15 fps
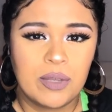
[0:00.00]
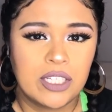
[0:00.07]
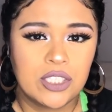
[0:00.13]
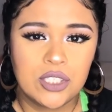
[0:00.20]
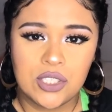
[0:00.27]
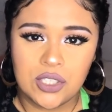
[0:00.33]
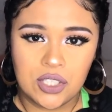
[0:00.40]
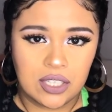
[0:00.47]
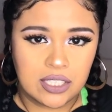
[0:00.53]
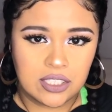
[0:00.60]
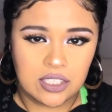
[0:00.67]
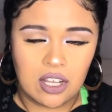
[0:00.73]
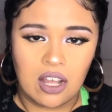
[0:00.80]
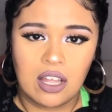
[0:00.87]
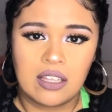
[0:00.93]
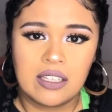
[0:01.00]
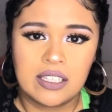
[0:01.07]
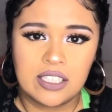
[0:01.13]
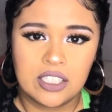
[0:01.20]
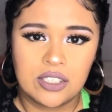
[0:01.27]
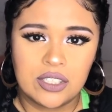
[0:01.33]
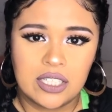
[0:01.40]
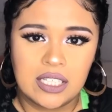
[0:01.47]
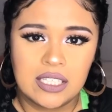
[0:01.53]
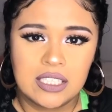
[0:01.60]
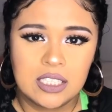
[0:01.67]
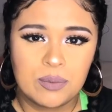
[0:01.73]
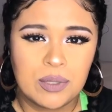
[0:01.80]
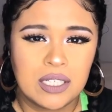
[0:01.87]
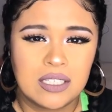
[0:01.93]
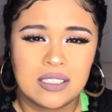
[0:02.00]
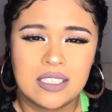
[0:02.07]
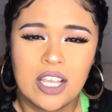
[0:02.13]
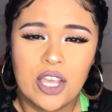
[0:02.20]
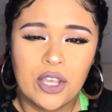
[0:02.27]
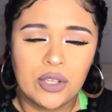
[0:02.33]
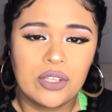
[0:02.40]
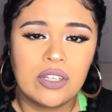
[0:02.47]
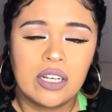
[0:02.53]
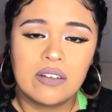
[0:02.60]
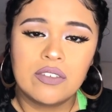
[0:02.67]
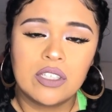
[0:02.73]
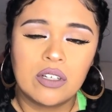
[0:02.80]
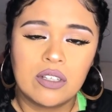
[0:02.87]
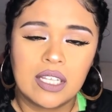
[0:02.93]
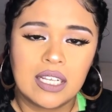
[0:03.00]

Make sure you list all the ingredients, because you never know,